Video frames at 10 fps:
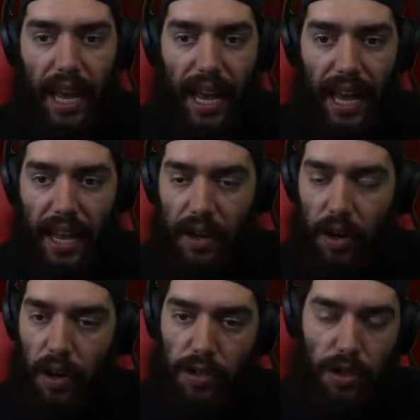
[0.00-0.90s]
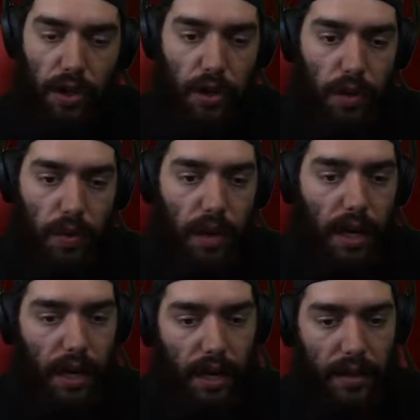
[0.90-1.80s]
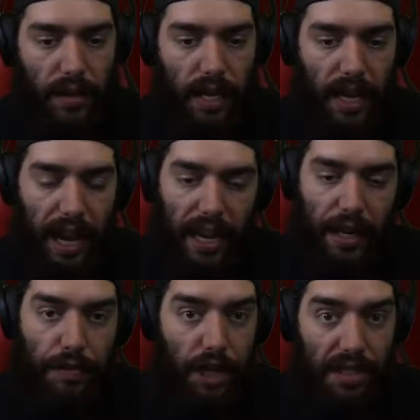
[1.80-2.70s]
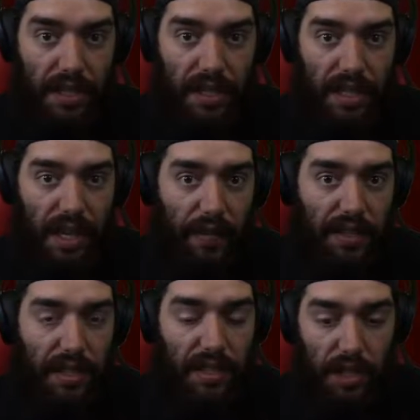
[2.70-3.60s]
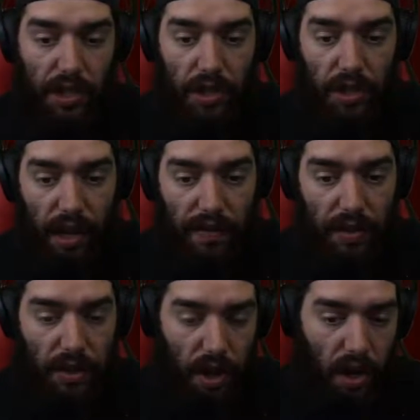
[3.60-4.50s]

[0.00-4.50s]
and also the Hand of Justice to give us additional levels